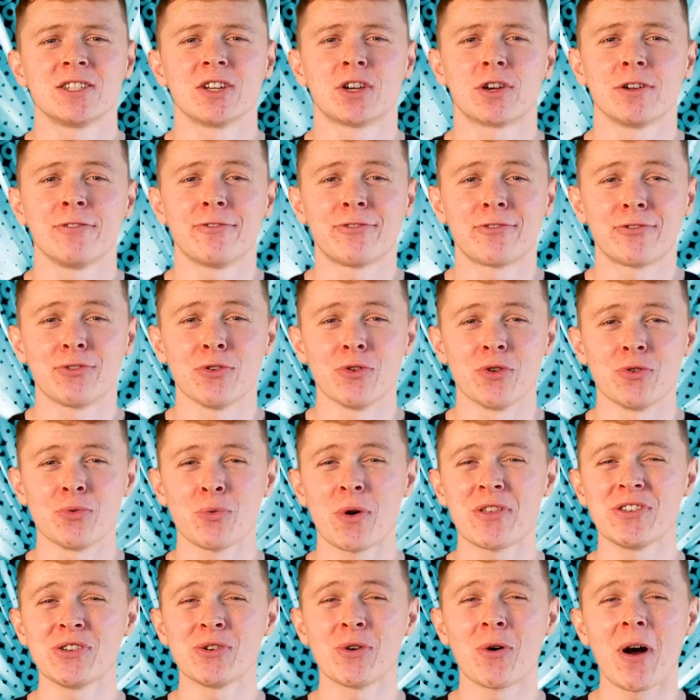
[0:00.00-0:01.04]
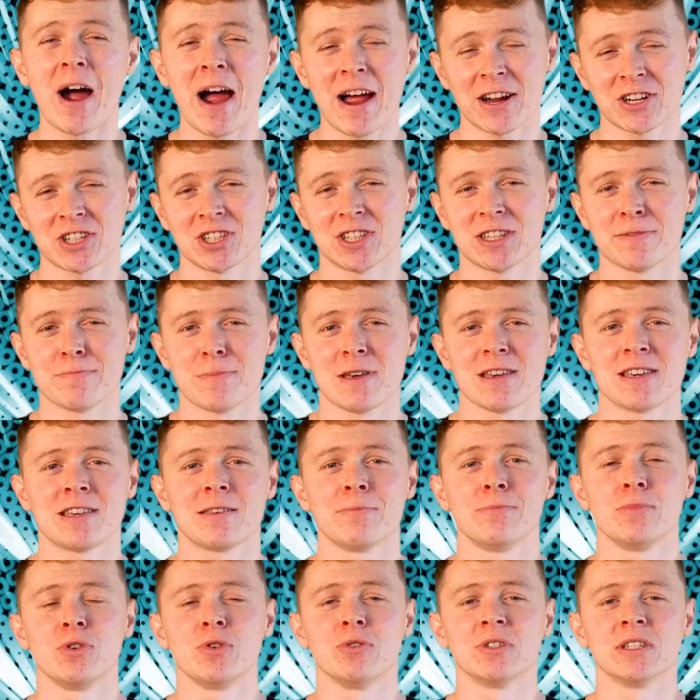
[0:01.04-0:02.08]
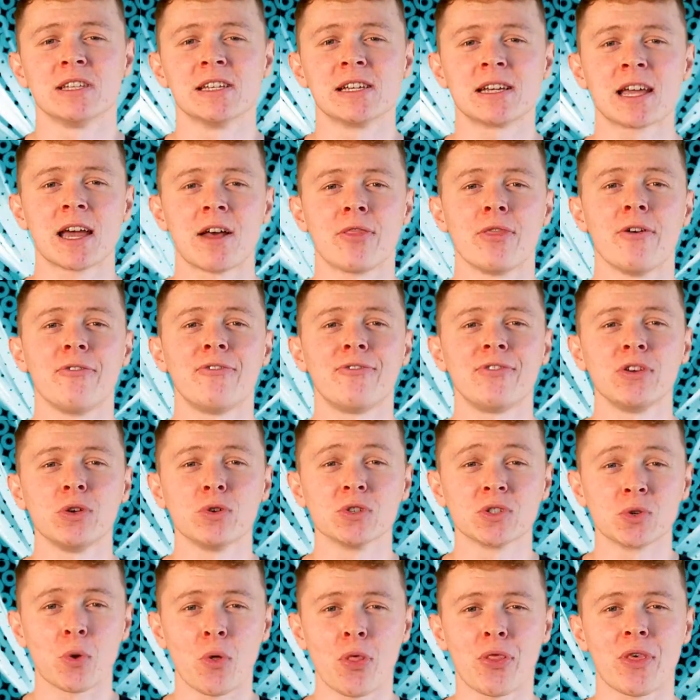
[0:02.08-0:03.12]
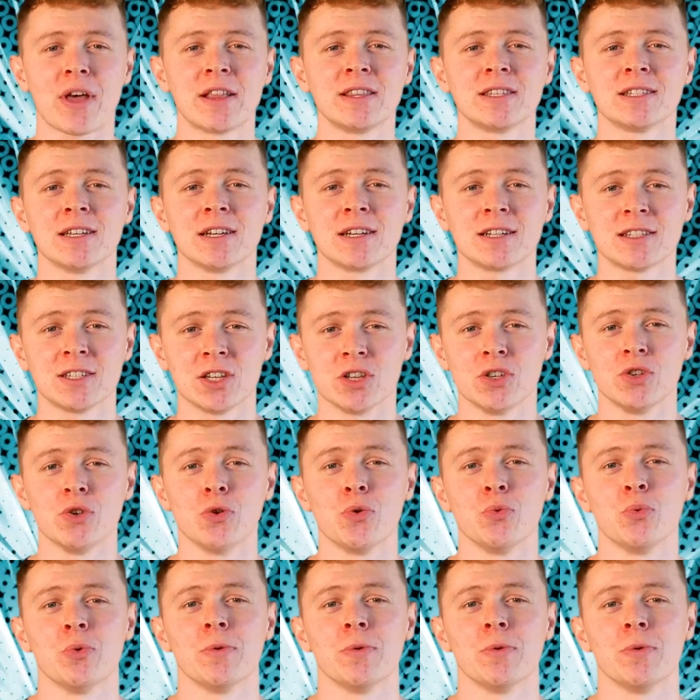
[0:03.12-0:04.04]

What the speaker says: to confront whether you're actually making music that feels authentic to you.